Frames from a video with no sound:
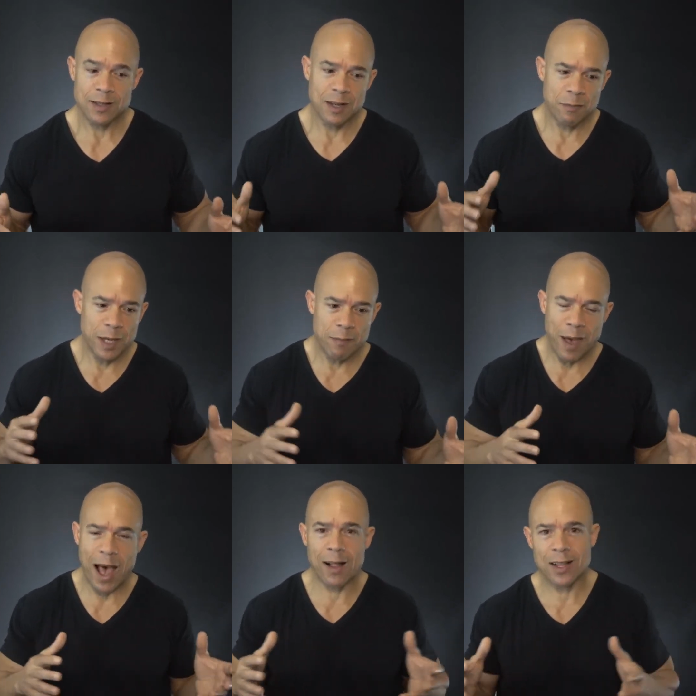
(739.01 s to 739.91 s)
To be
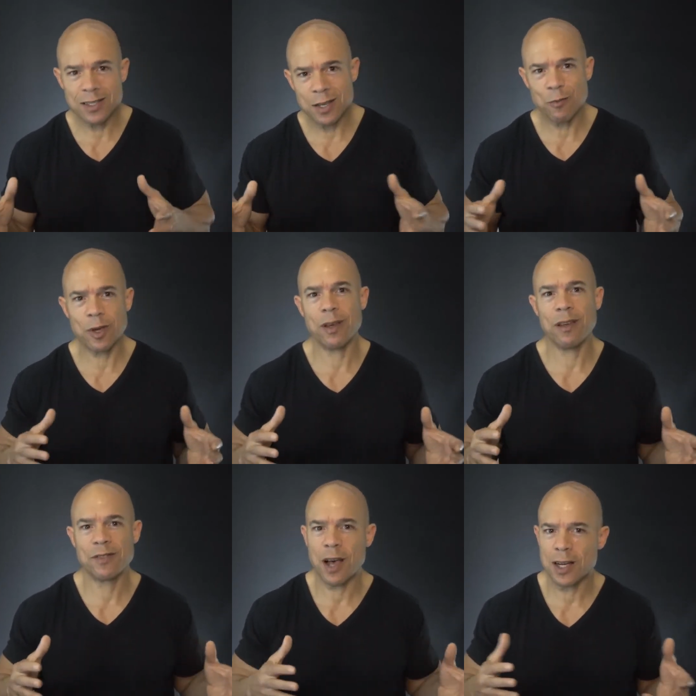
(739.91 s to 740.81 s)
balanced, and we
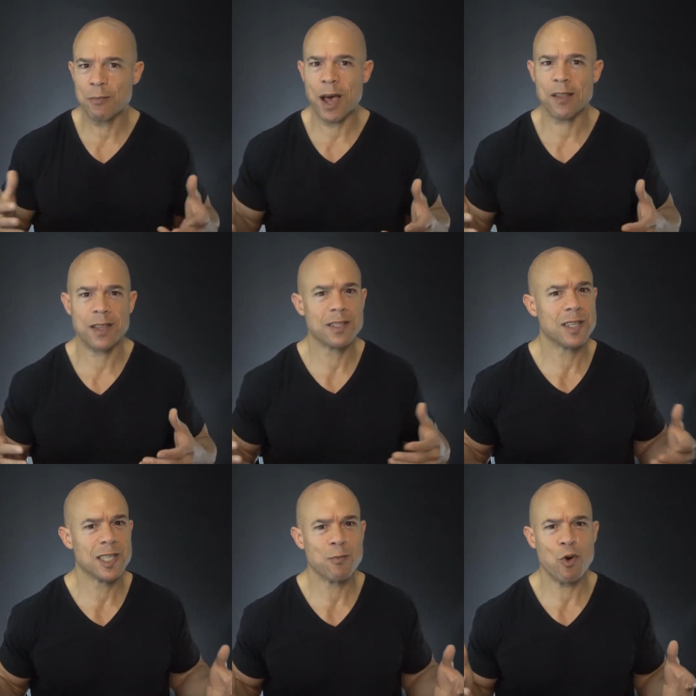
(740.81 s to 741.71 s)
have talked about
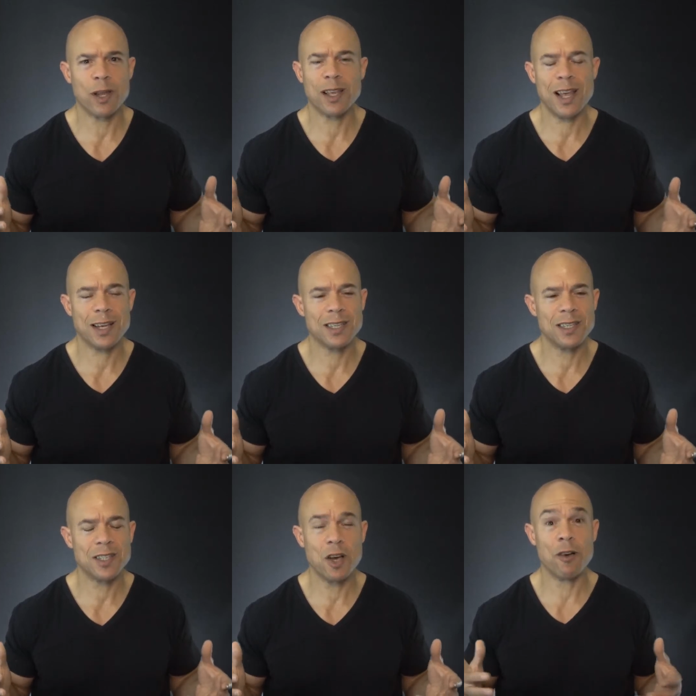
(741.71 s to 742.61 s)
this in this morning
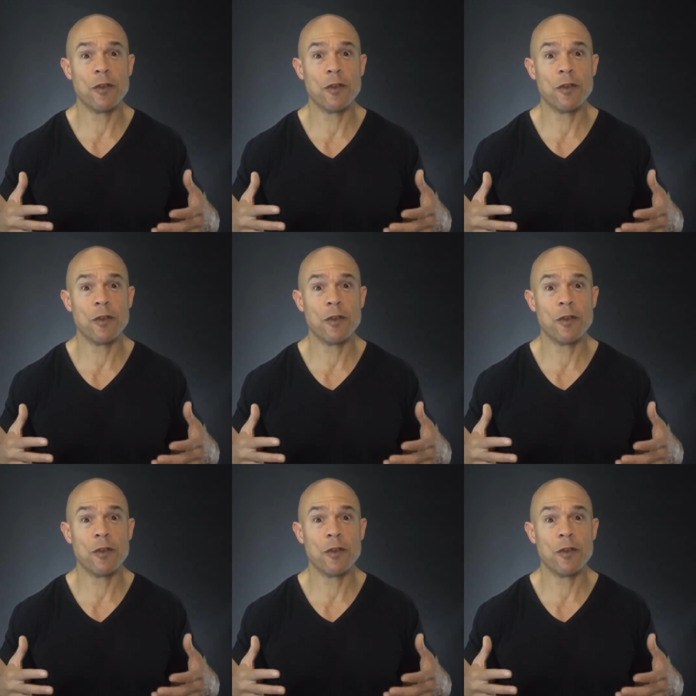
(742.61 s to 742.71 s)
connection show,